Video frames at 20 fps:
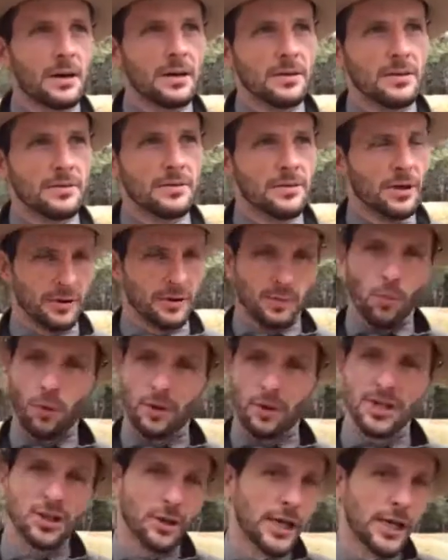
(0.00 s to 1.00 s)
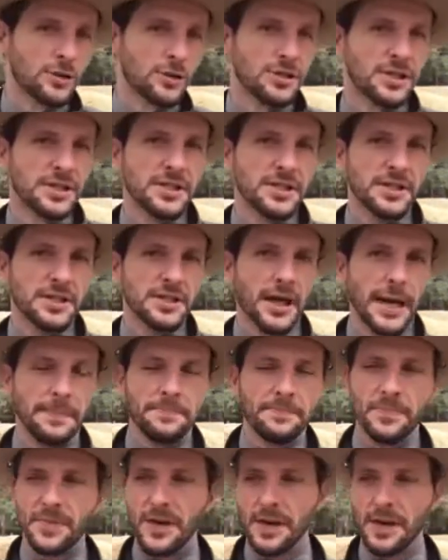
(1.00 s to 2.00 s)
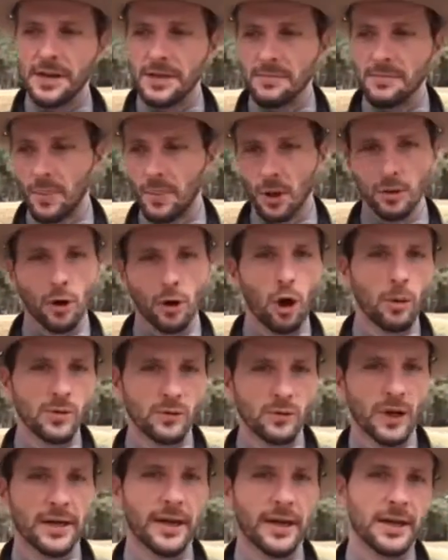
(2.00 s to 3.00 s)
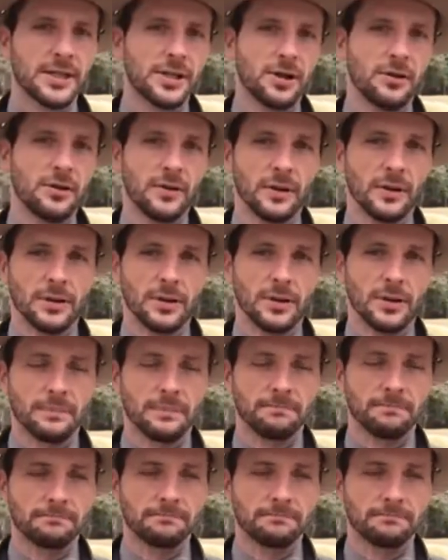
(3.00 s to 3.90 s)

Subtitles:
There's more strangers this time. They build homes right next to your village.